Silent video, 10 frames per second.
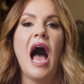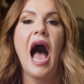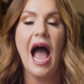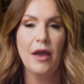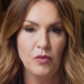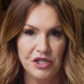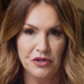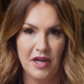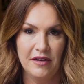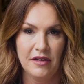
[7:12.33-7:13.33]
I would
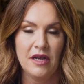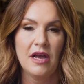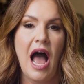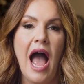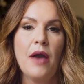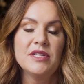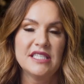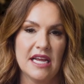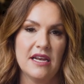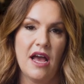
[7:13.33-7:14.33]
do it. I would
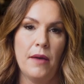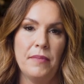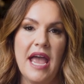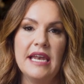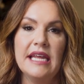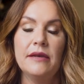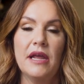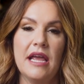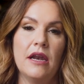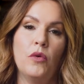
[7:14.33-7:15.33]
stand up, and
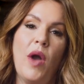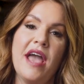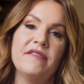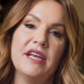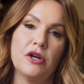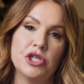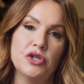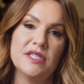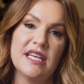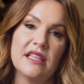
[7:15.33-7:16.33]
in a way of
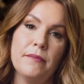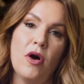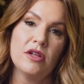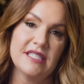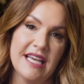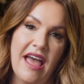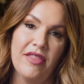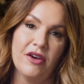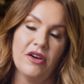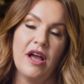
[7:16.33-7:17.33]
introducing them all
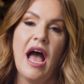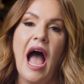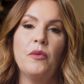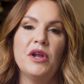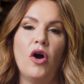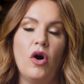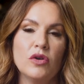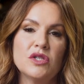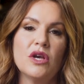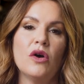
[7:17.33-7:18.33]
together, I would
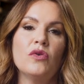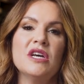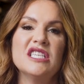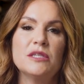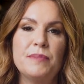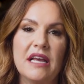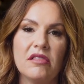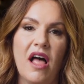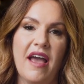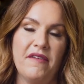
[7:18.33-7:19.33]
also speak
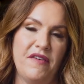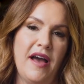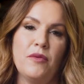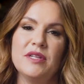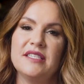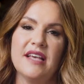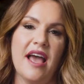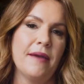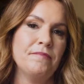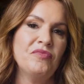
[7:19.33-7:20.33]
life. I would
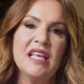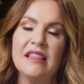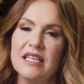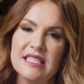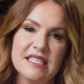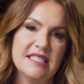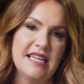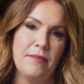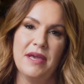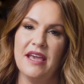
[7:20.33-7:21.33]
say, this is
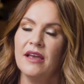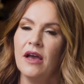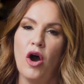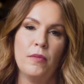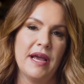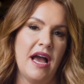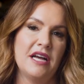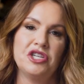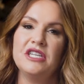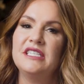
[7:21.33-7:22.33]
Debbie. Oh my
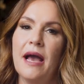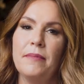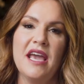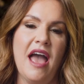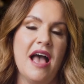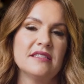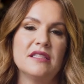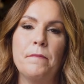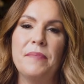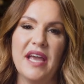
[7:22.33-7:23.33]
gosh, Debbie has
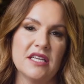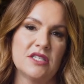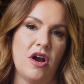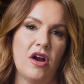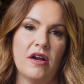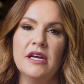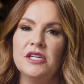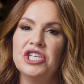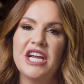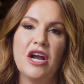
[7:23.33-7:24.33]
the biggest heart.
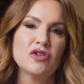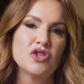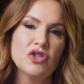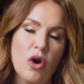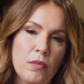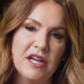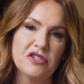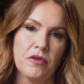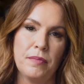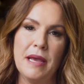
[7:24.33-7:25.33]
She cares so much
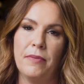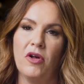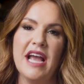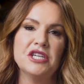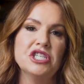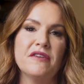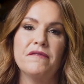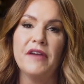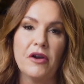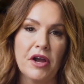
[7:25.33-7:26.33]
for people, and she's a
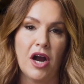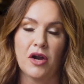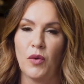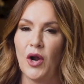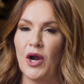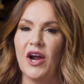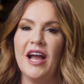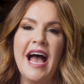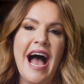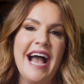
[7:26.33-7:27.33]
very hard worker.
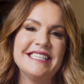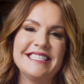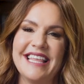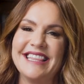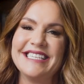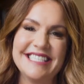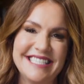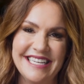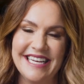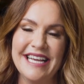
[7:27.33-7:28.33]
I'd say, this is
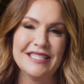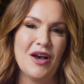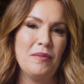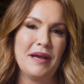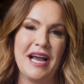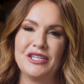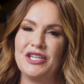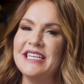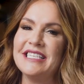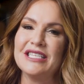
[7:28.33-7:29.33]
Denise. Oh my gosh,
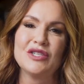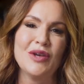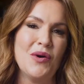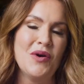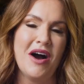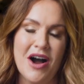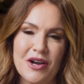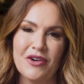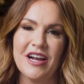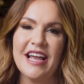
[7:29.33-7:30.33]
Denise is so
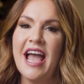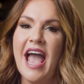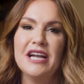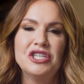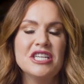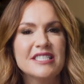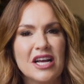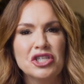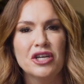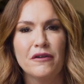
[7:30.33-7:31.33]
hungry, and she's
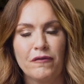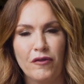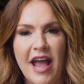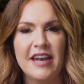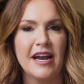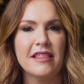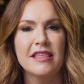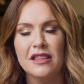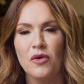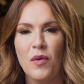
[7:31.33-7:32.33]
such a good friend. And I
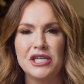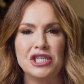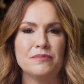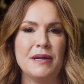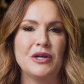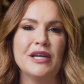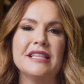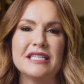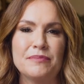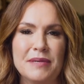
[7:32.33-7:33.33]
think the way she's been good
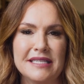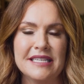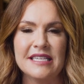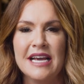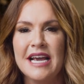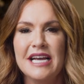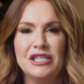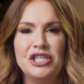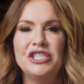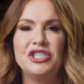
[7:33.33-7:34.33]
at this business is
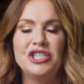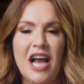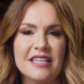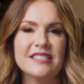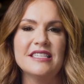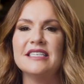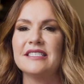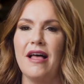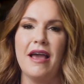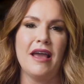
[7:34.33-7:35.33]
she just
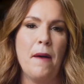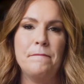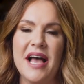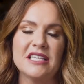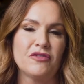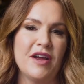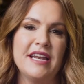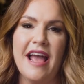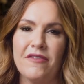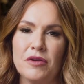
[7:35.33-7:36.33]
is like a best friend
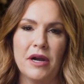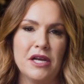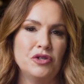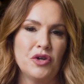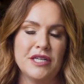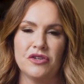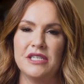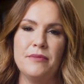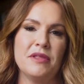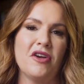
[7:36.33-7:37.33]
to everybody who joins her
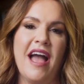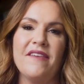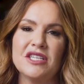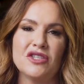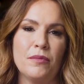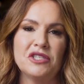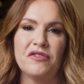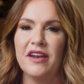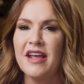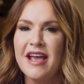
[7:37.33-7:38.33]
team, and they're having so much
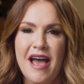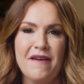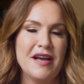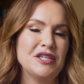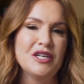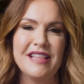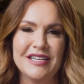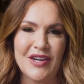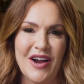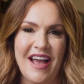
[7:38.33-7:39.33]
fun. Eventually they
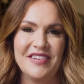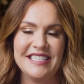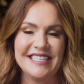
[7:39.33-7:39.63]
start having